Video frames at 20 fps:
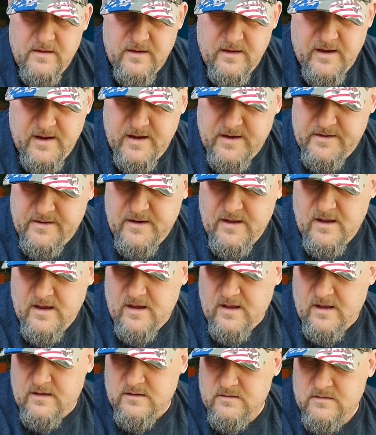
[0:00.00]
And
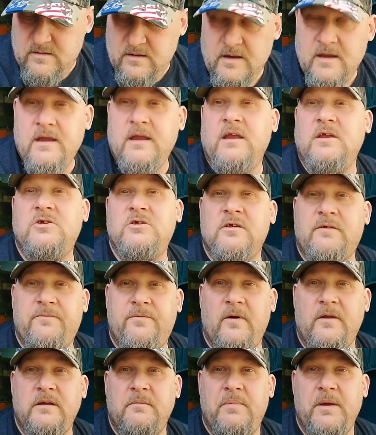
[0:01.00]
he's just
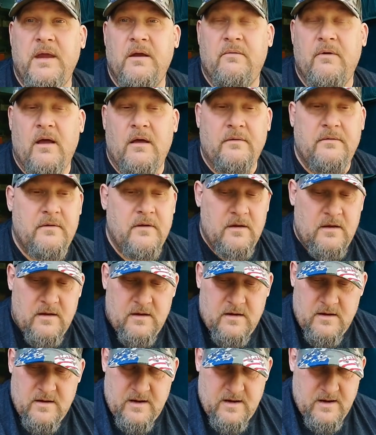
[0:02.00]
fun to be around.
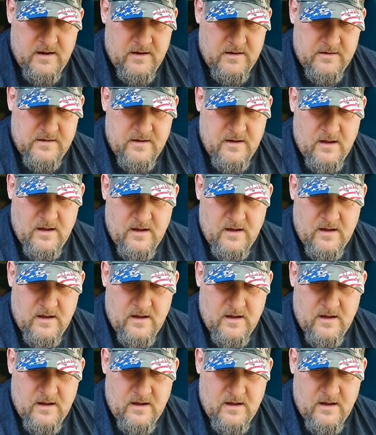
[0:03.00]
And